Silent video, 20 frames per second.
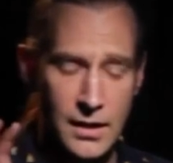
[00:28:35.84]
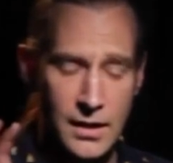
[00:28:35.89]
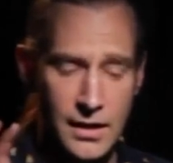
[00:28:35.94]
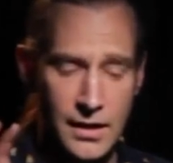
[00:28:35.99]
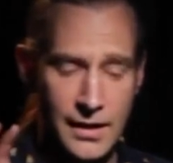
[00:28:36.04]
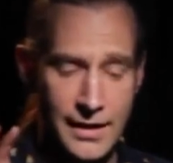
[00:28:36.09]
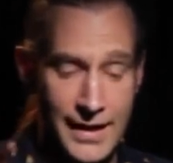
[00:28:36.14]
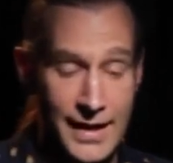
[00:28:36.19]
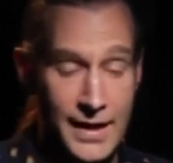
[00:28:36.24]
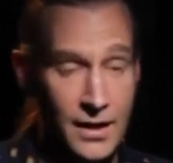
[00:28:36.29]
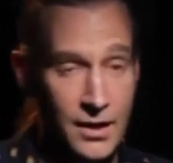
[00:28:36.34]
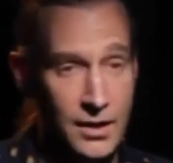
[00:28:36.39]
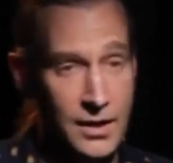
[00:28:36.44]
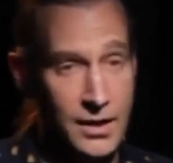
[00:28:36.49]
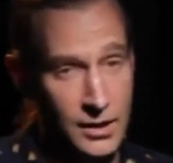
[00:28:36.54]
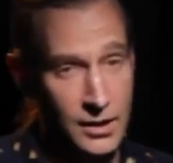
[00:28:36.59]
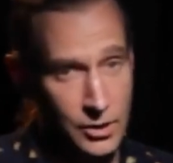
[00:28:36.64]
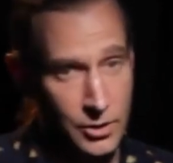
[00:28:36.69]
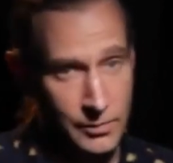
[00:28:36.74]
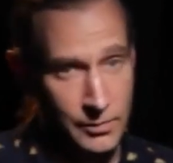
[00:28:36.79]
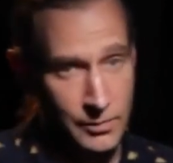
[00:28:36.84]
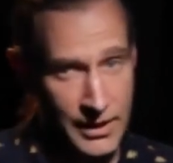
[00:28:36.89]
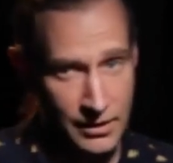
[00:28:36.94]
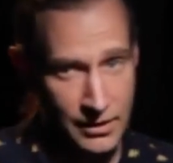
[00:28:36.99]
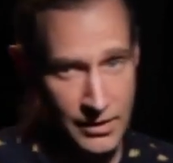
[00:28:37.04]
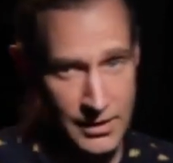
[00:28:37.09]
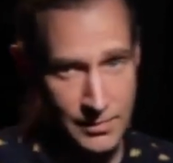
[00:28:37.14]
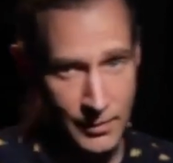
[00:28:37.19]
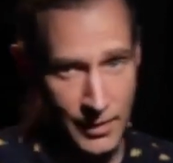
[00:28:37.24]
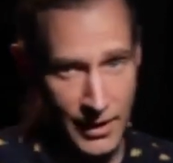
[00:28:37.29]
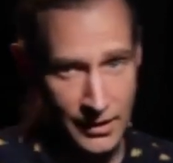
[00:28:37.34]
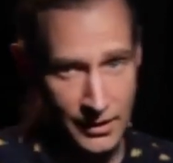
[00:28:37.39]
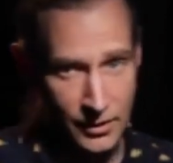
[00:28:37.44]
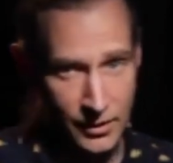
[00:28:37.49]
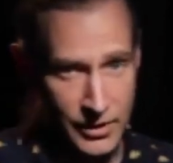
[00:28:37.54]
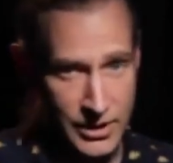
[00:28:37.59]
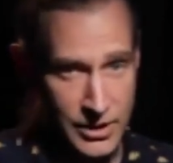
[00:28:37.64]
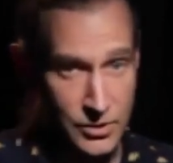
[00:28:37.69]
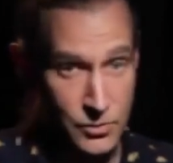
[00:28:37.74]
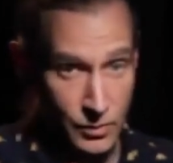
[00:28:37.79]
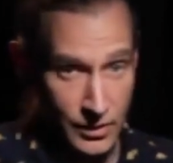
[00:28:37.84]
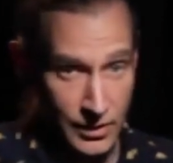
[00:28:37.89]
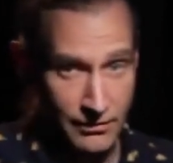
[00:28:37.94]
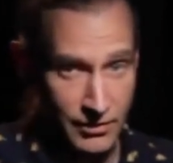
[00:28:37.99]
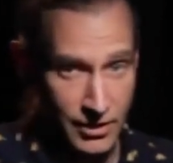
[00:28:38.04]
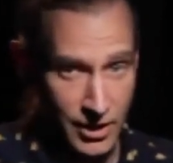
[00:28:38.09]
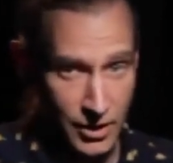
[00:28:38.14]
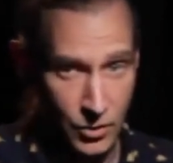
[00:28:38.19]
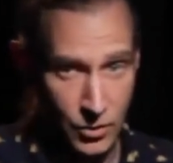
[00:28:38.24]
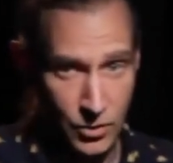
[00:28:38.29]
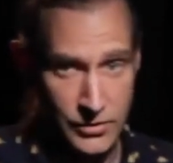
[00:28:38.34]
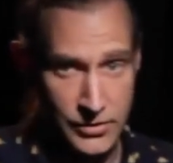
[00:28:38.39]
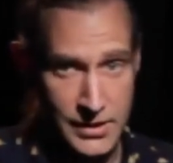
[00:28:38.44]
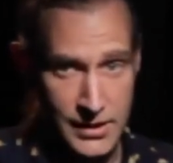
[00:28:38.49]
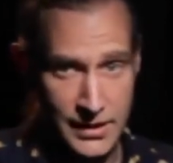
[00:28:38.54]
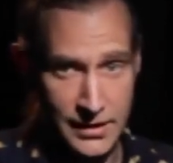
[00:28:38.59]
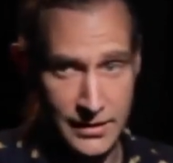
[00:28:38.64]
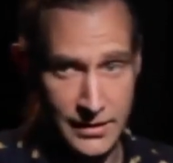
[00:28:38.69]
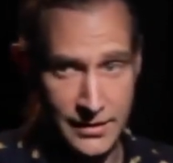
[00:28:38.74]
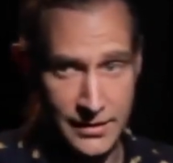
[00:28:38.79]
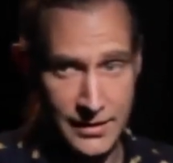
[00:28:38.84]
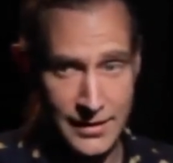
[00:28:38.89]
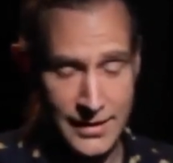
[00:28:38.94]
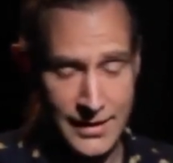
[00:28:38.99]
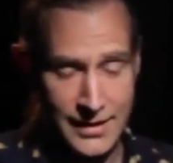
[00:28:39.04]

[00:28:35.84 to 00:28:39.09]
an AR color appearance model, which is one of our goals here,